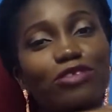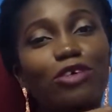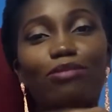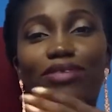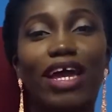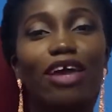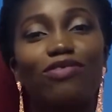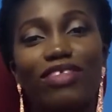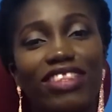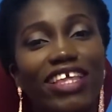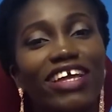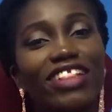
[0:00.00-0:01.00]
sometimes
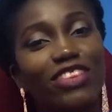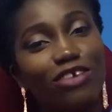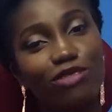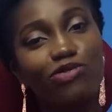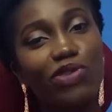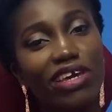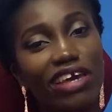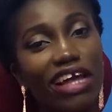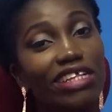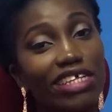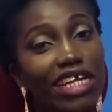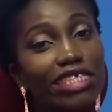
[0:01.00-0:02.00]
they think this way,
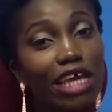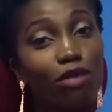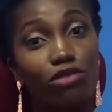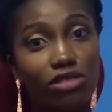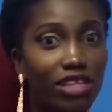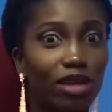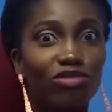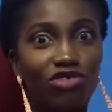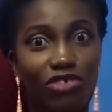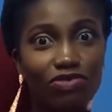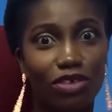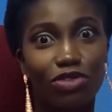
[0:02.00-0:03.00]
another time you see them
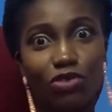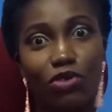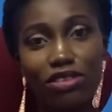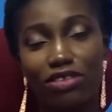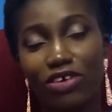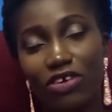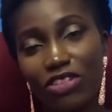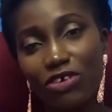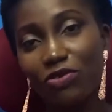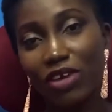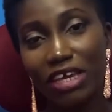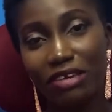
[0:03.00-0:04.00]
drifting towards the
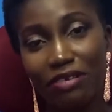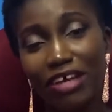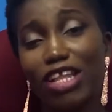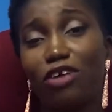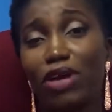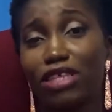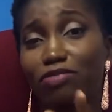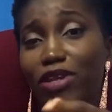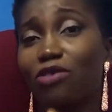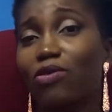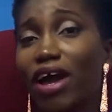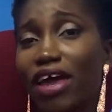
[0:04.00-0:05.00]
other way, and I'll
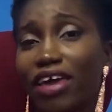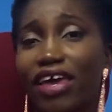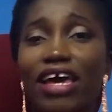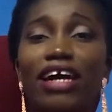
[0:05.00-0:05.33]
explain why.